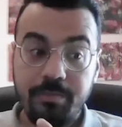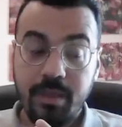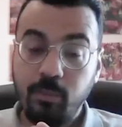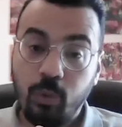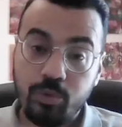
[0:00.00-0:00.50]

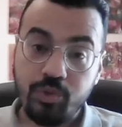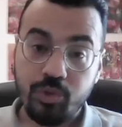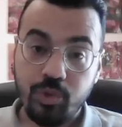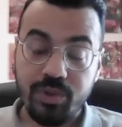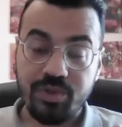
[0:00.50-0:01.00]
people
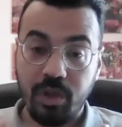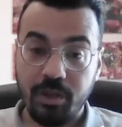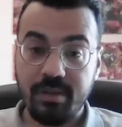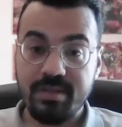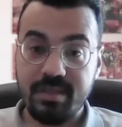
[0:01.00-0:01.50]
also should
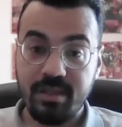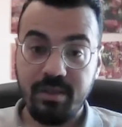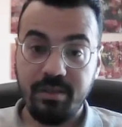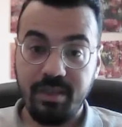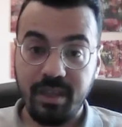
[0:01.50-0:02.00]
start
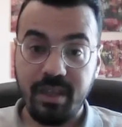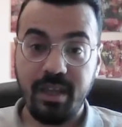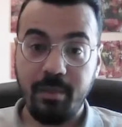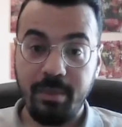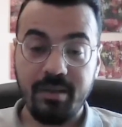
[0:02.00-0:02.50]
considering
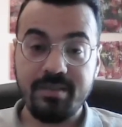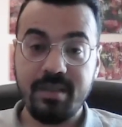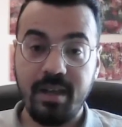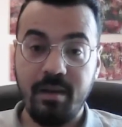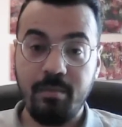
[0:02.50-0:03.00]
thinking
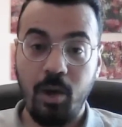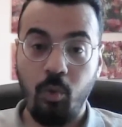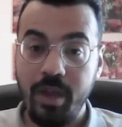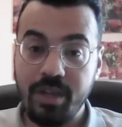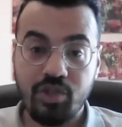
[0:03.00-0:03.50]
about a
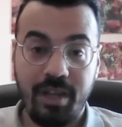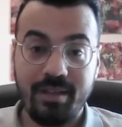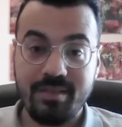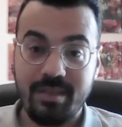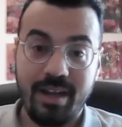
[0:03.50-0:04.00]
weak
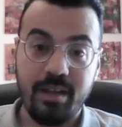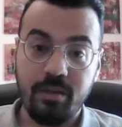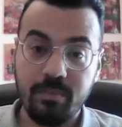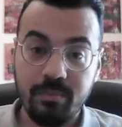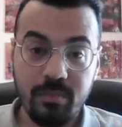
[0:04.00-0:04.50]
China scenario,
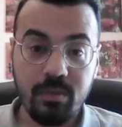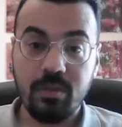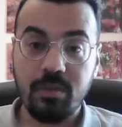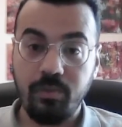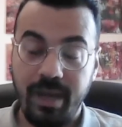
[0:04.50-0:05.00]

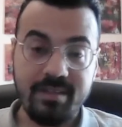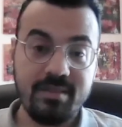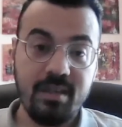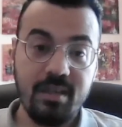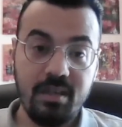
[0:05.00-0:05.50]
right?